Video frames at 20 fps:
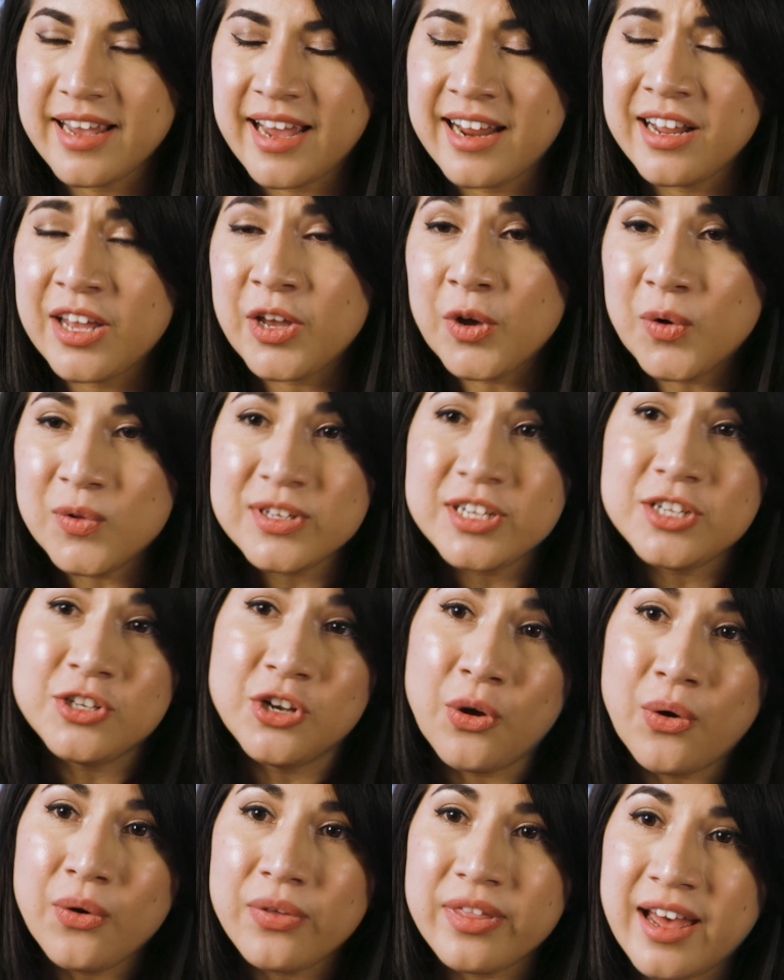and I only
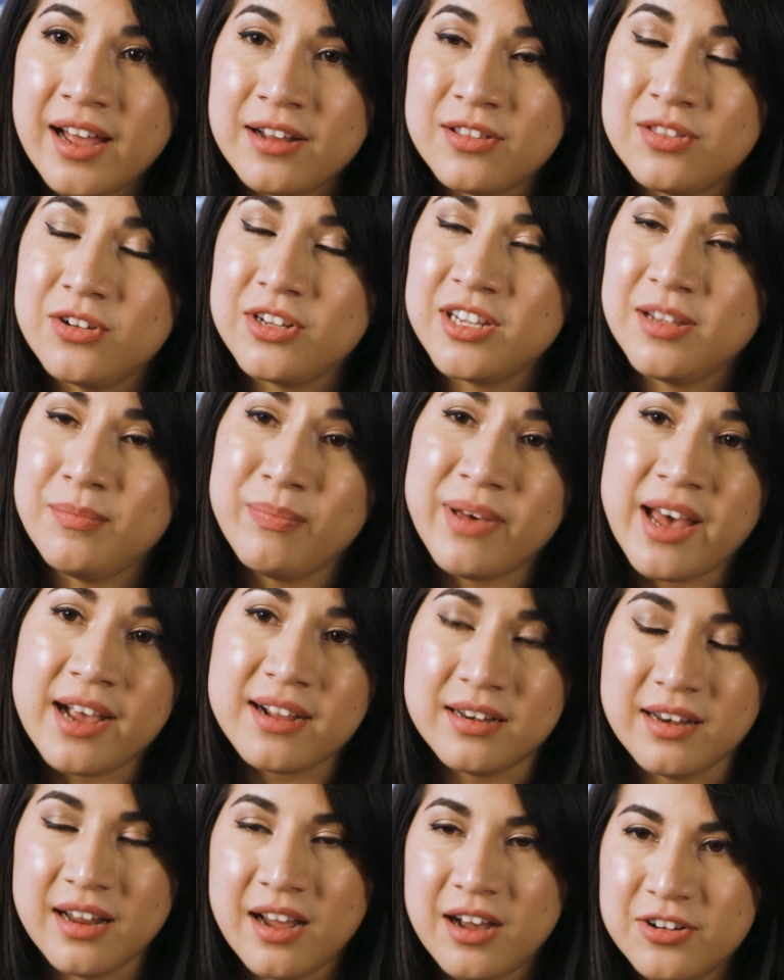know that looking
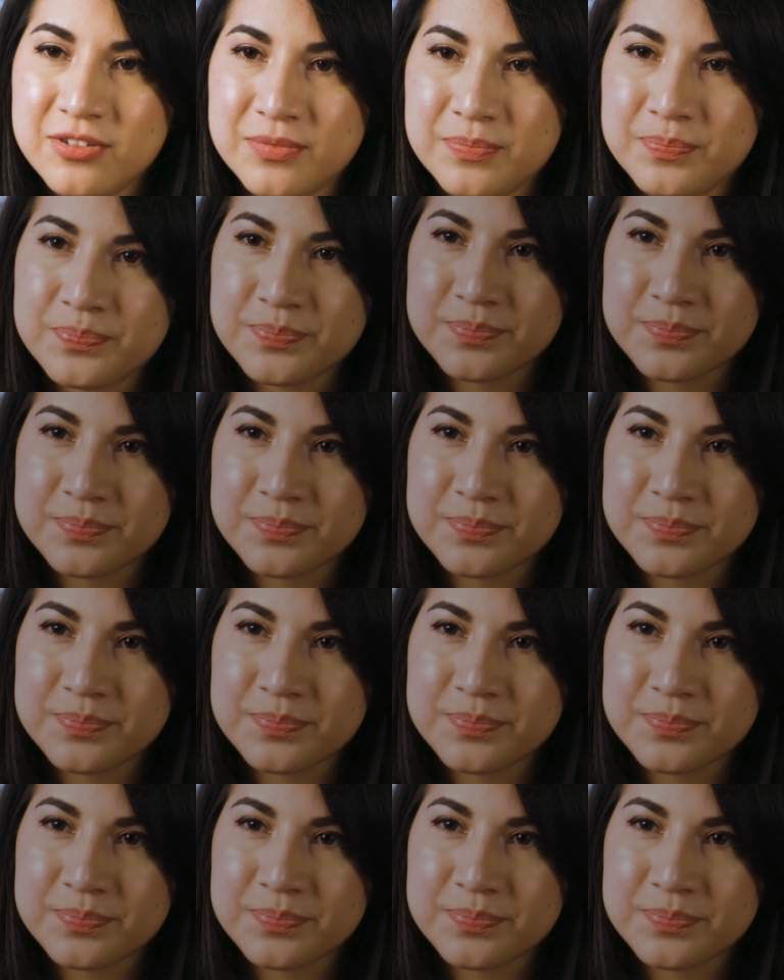back now.